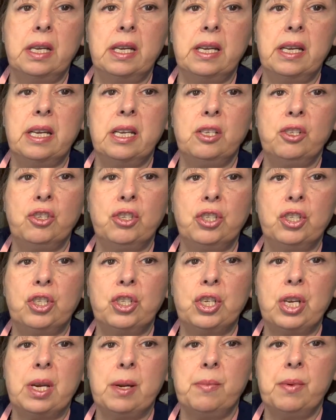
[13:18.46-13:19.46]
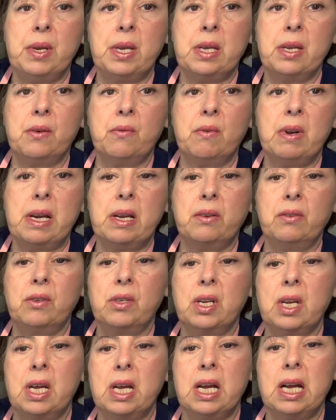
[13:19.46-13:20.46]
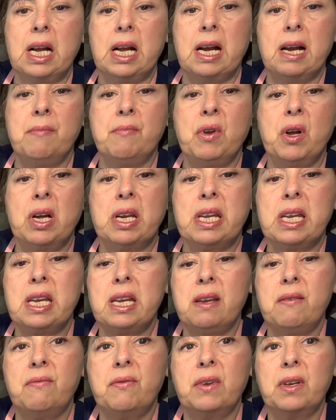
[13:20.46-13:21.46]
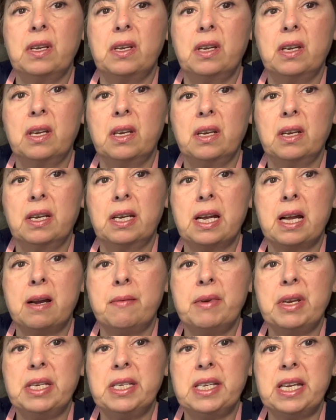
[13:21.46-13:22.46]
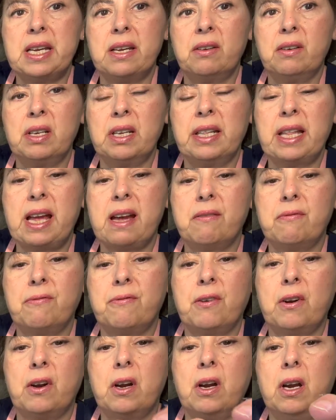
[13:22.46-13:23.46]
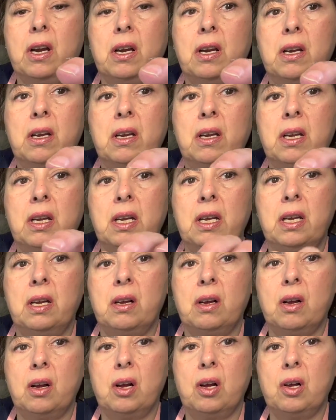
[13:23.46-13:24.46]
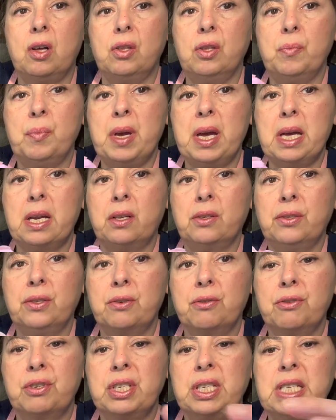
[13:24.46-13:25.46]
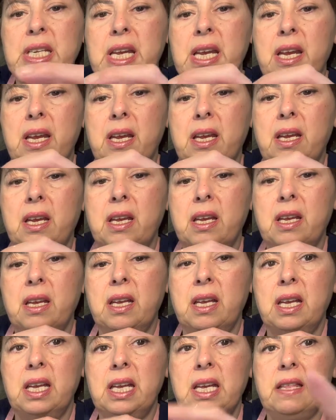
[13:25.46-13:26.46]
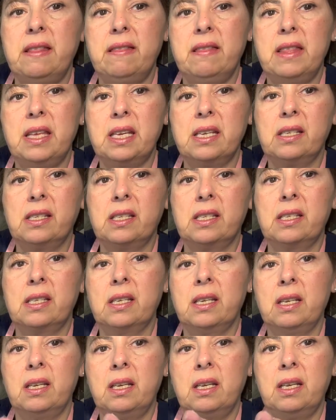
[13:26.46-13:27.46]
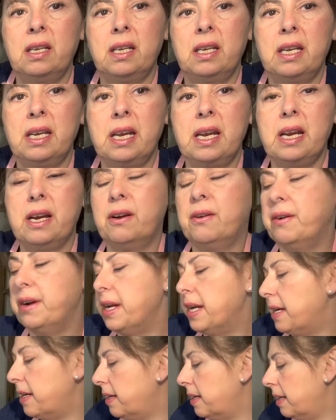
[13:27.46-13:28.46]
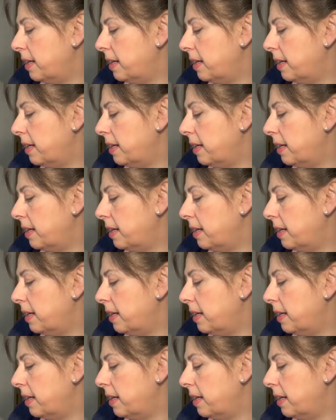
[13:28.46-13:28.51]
and just shaping it around. I'm not even coming down that far. All the petals are staying in this area.